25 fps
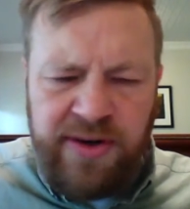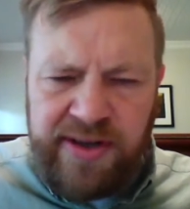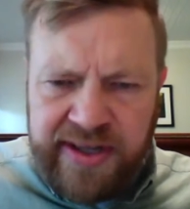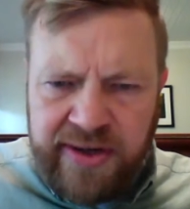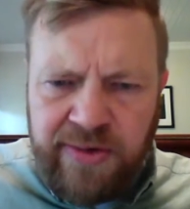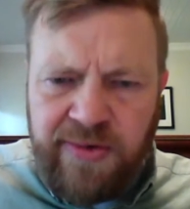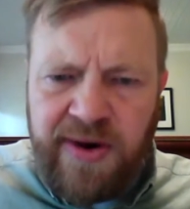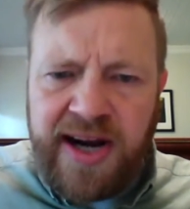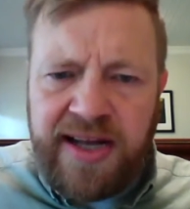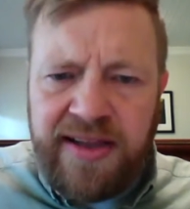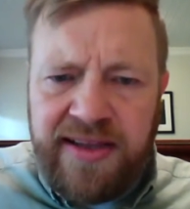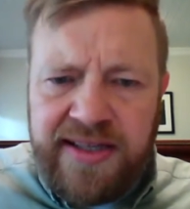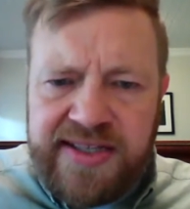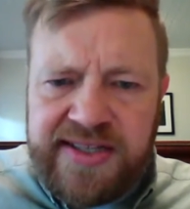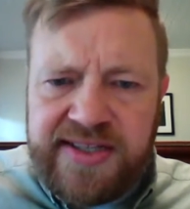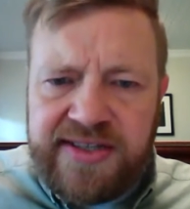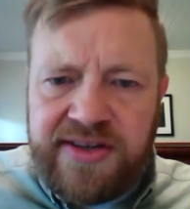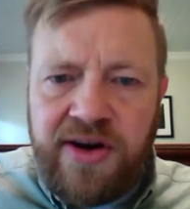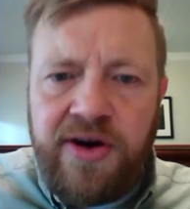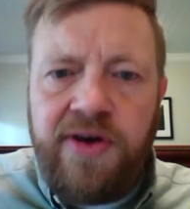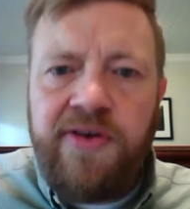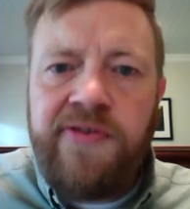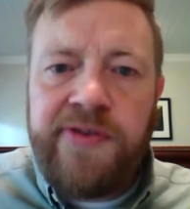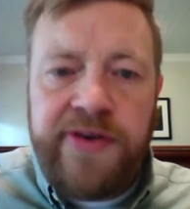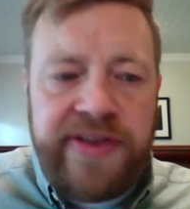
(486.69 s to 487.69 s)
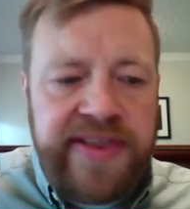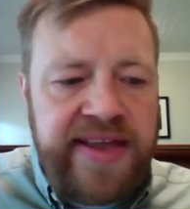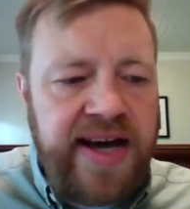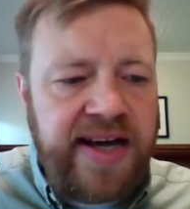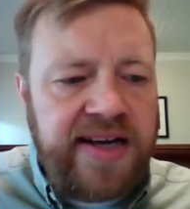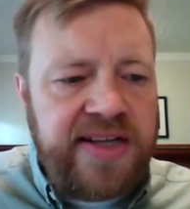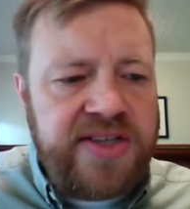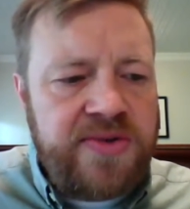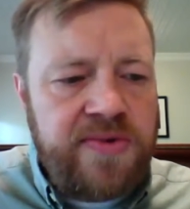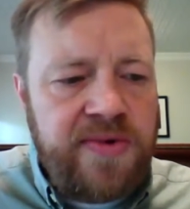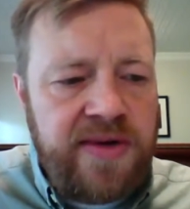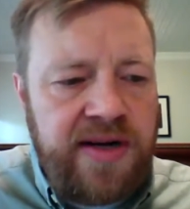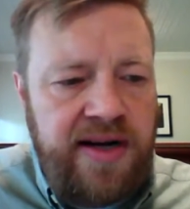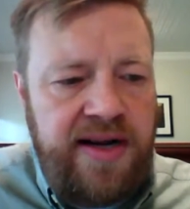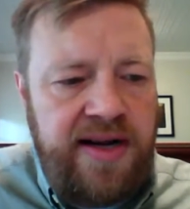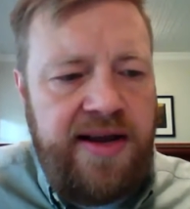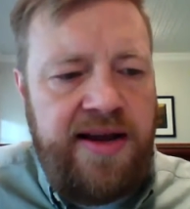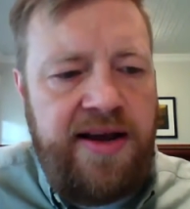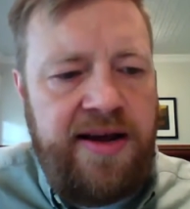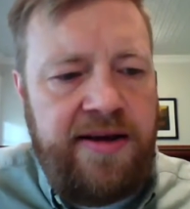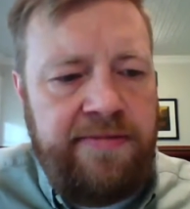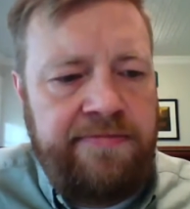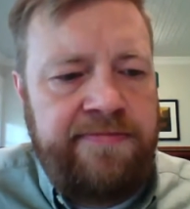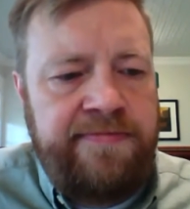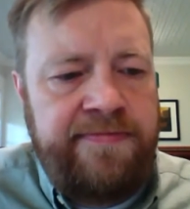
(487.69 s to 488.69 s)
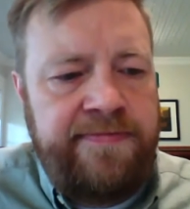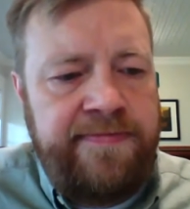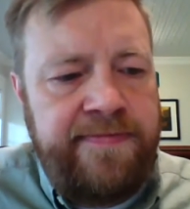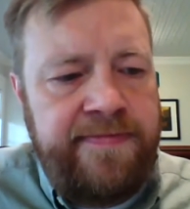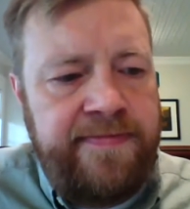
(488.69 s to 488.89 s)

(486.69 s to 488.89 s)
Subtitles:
and rightly so, for that is what I am.